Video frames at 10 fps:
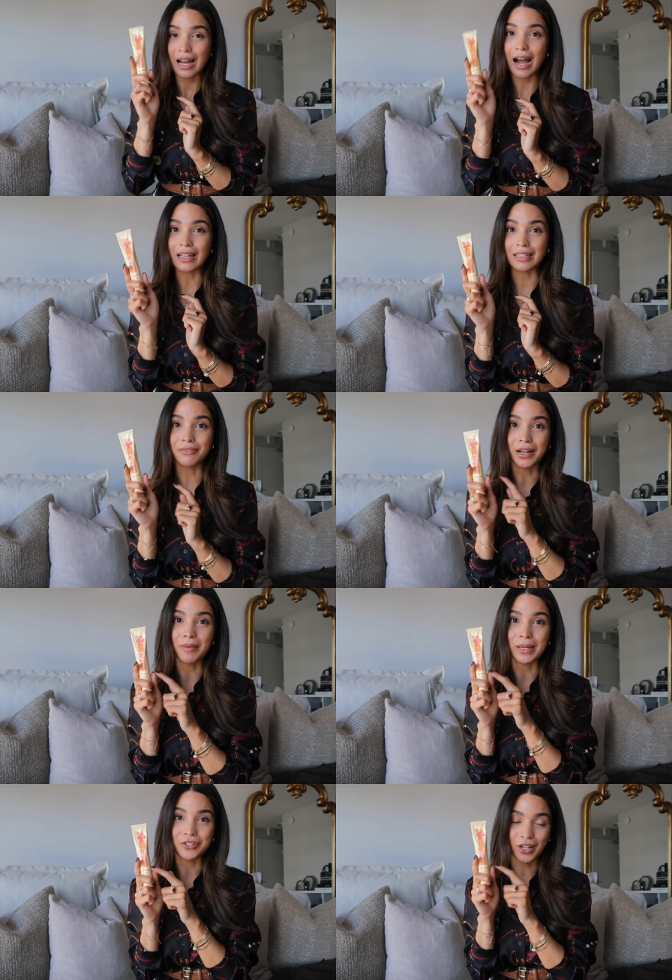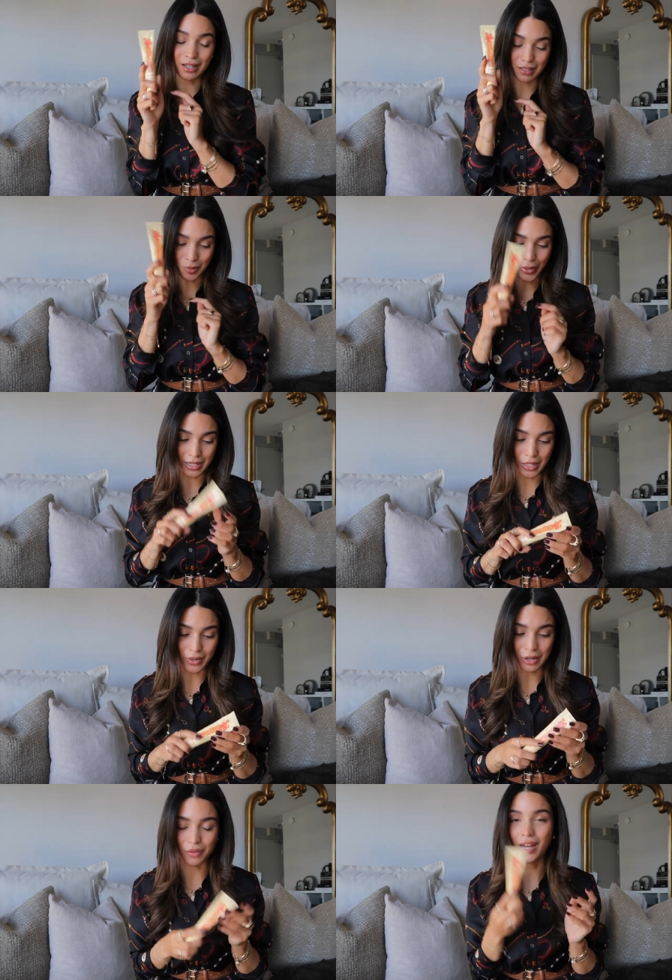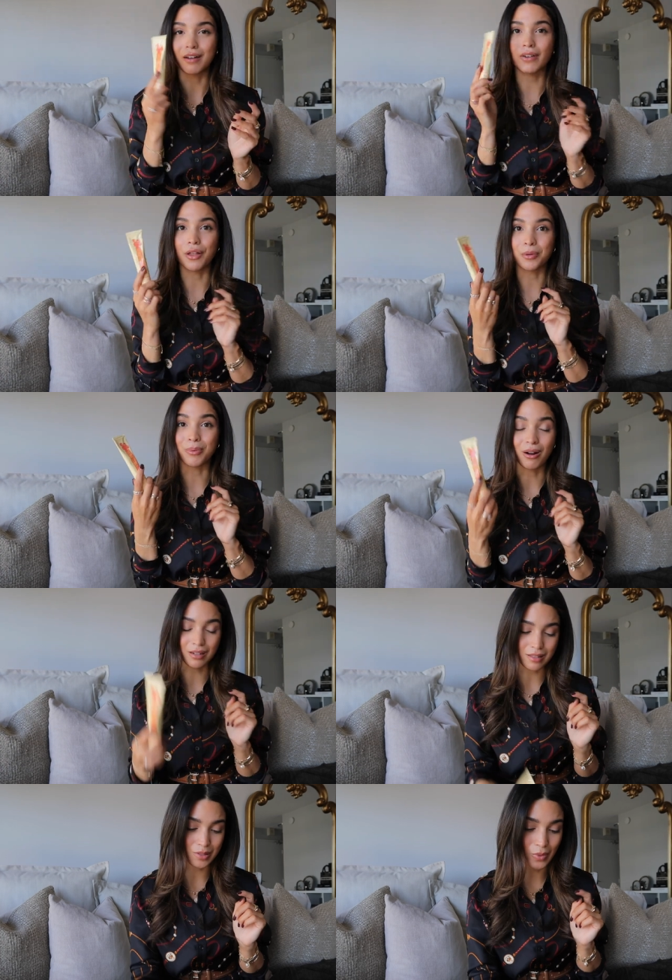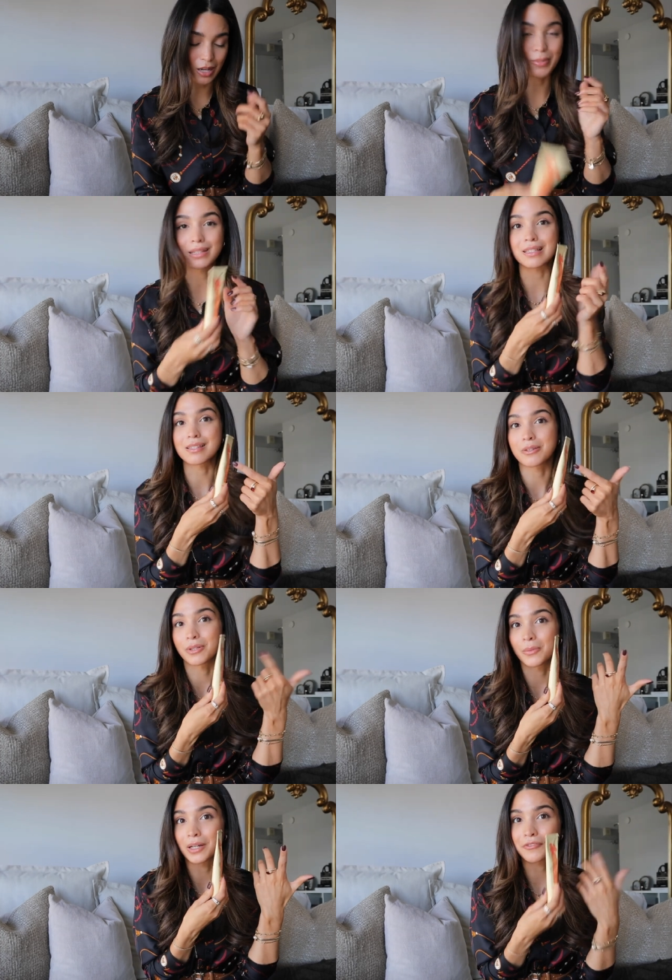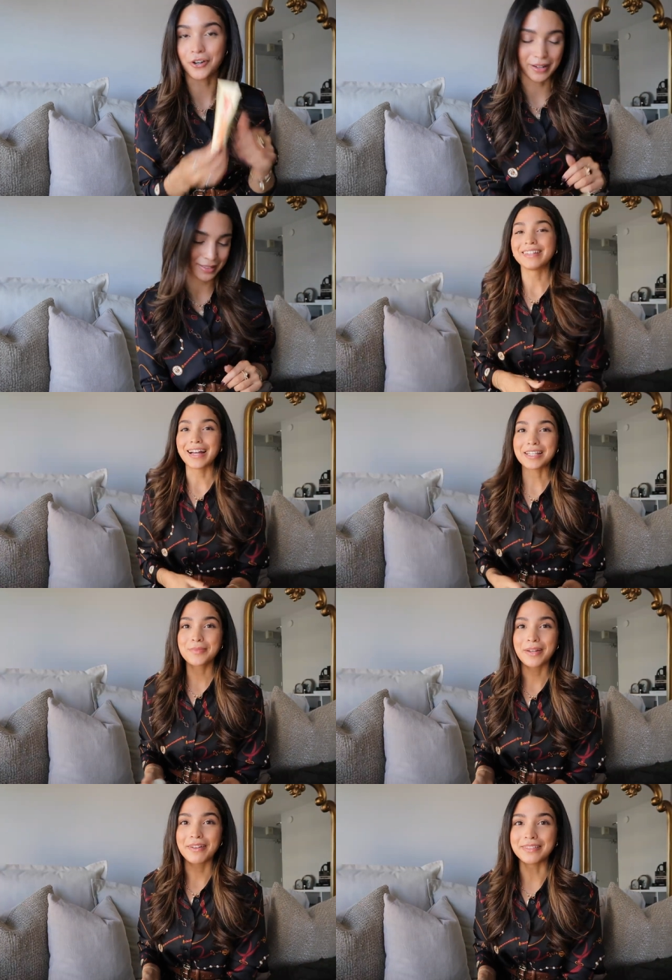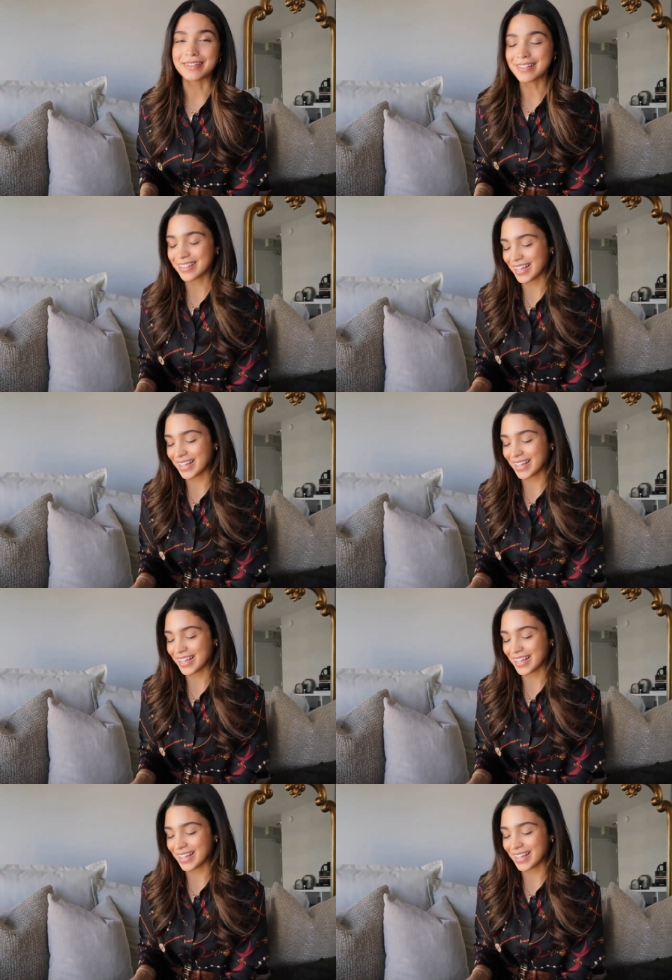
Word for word: highly recommend checking this brand out. I know they have other products as well, but this is the only one I've tried. And last but not least,